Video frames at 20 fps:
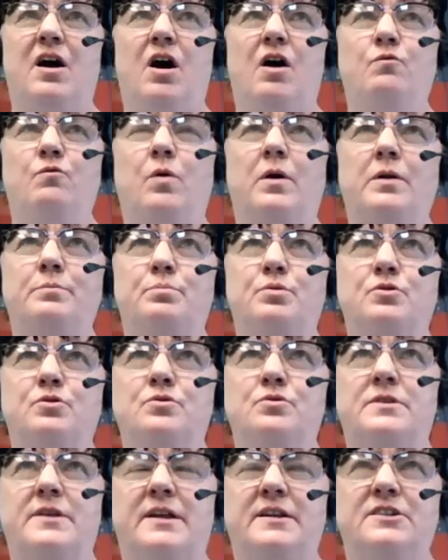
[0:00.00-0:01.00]
of what
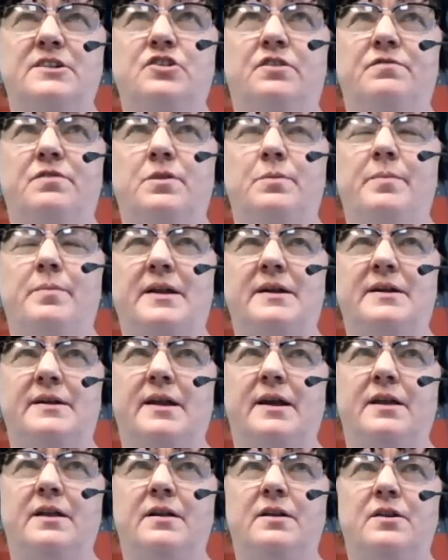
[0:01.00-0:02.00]
percentage of the
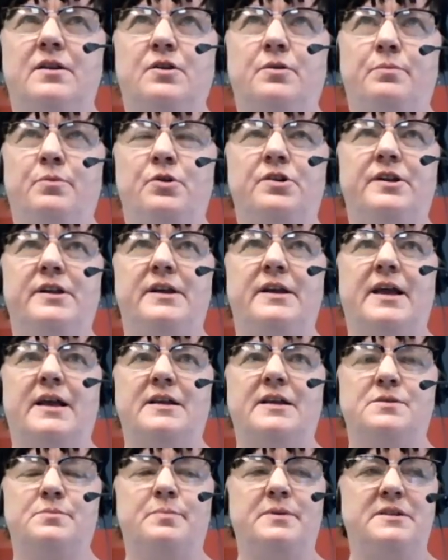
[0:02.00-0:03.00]
Mennonite community
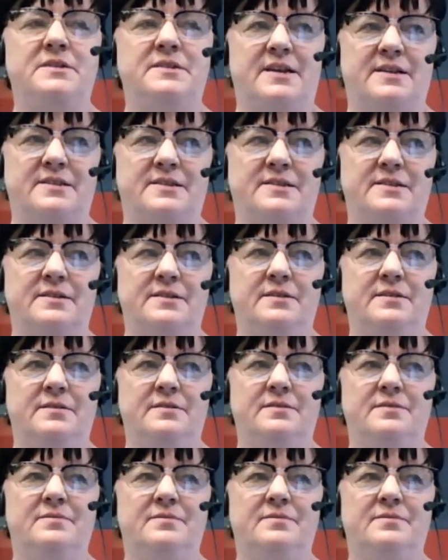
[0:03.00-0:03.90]
has been tested?